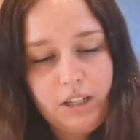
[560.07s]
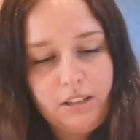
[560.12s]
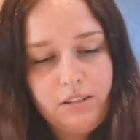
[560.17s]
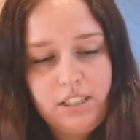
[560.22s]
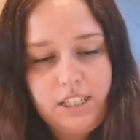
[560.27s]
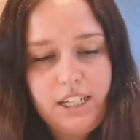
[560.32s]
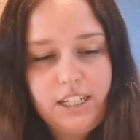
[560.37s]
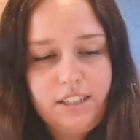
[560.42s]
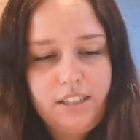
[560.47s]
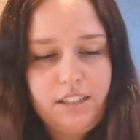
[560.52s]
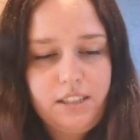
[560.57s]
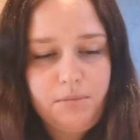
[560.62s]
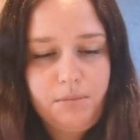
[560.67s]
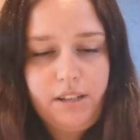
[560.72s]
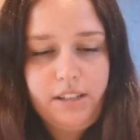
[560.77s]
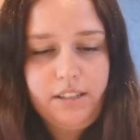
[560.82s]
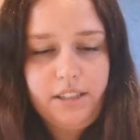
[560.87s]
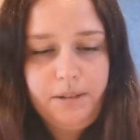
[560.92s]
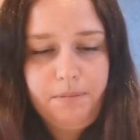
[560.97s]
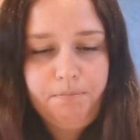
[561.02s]
downstairs. It's
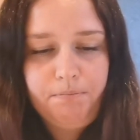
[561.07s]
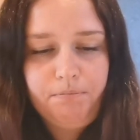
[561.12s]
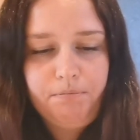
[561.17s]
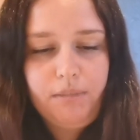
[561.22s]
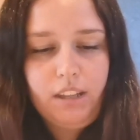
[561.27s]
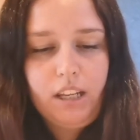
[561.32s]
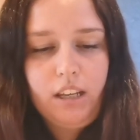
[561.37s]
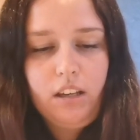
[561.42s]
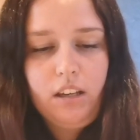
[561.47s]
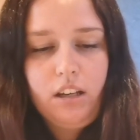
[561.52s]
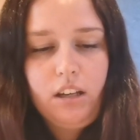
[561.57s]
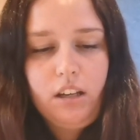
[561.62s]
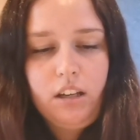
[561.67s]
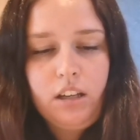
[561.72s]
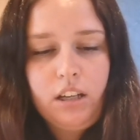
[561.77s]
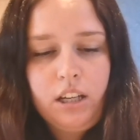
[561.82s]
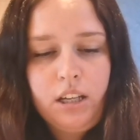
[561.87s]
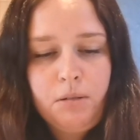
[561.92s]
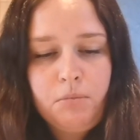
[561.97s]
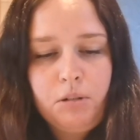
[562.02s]
amazing.
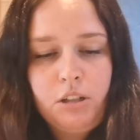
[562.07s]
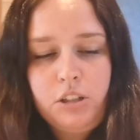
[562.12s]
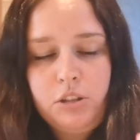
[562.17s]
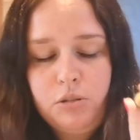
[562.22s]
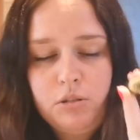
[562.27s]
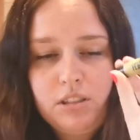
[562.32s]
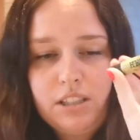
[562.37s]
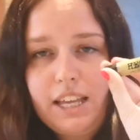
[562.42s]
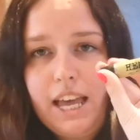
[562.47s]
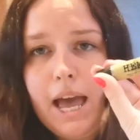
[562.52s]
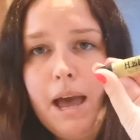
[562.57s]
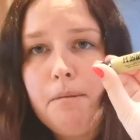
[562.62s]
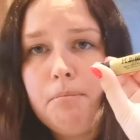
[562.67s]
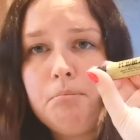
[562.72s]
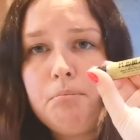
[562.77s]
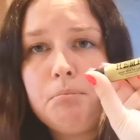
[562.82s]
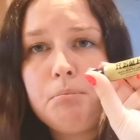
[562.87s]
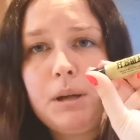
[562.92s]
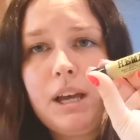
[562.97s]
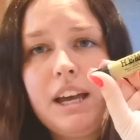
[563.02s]
Um, I use the
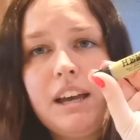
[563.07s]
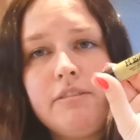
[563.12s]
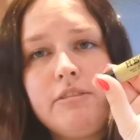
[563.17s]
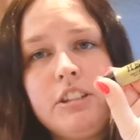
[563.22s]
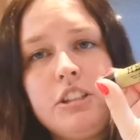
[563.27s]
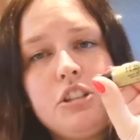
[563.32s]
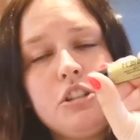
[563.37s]
hemp heavy